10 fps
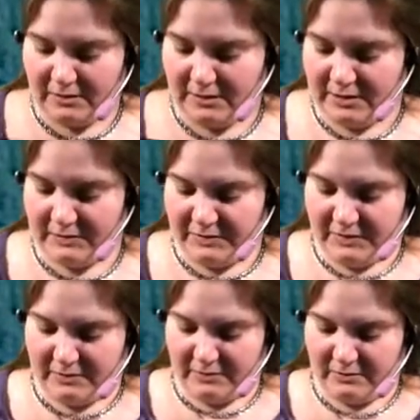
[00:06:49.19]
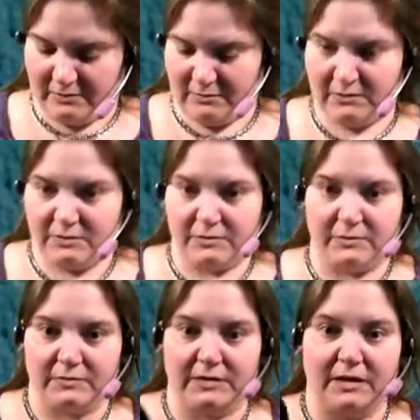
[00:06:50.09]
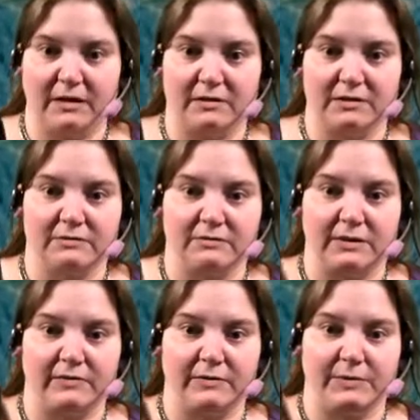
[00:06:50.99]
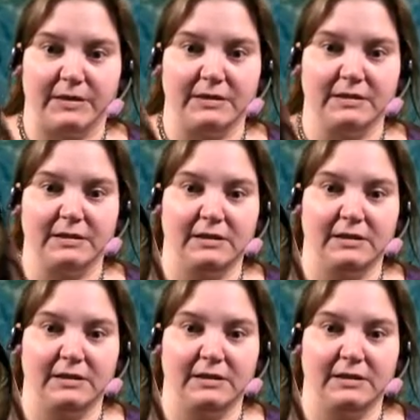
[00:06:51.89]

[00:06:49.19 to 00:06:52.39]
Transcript: cheap little $2 or $3, whatever it was.